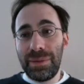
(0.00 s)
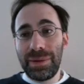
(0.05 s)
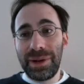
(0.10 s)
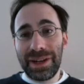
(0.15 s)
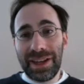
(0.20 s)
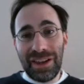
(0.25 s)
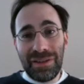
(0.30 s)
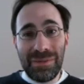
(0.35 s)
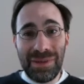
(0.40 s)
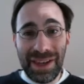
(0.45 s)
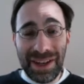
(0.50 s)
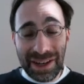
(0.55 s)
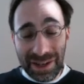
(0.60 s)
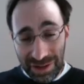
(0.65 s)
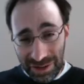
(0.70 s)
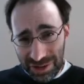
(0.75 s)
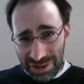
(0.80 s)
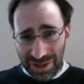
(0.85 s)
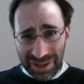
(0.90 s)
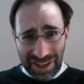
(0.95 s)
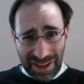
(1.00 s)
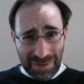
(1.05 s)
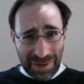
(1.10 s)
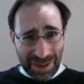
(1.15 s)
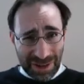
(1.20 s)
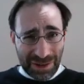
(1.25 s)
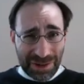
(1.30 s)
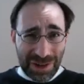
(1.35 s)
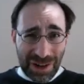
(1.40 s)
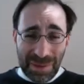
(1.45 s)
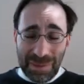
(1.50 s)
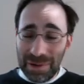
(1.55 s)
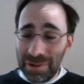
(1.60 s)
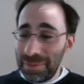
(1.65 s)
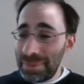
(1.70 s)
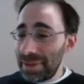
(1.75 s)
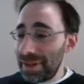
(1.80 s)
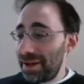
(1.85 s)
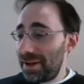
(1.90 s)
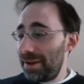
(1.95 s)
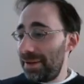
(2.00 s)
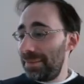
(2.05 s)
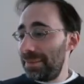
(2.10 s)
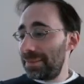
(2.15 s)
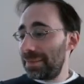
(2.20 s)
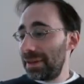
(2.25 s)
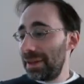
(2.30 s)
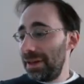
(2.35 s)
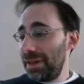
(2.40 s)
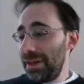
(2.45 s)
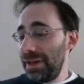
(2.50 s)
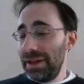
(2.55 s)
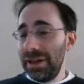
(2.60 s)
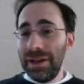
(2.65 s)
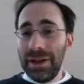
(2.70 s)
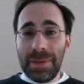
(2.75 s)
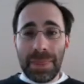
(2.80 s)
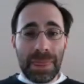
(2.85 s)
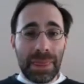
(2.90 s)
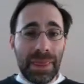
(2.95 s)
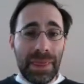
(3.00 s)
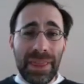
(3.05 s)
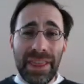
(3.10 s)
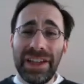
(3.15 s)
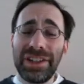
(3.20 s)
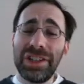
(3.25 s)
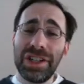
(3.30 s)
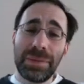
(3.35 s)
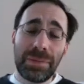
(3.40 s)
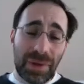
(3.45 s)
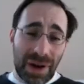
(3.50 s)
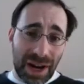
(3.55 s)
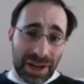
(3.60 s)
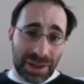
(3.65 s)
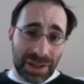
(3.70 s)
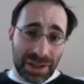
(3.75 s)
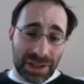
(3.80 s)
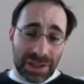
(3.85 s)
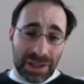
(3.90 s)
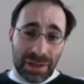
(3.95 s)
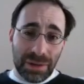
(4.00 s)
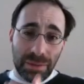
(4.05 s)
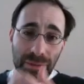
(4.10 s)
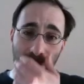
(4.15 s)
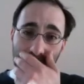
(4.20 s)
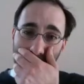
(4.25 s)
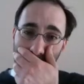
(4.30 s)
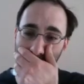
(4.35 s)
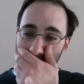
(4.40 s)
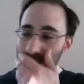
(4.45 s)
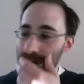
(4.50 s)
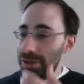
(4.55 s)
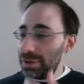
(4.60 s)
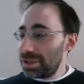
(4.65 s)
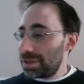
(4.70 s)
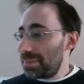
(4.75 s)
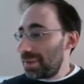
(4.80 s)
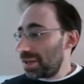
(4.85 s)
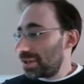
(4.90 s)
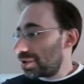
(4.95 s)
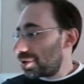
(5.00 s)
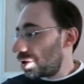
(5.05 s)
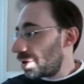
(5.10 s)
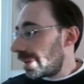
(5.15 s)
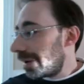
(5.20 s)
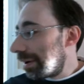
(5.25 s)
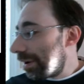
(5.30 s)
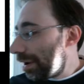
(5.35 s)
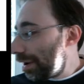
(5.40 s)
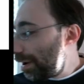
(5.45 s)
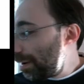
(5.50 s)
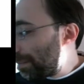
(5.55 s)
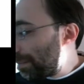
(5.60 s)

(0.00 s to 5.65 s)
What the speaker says: than it gave me, and you saw it gave me a little trouble, it's just practice. What you want to do is make sure that all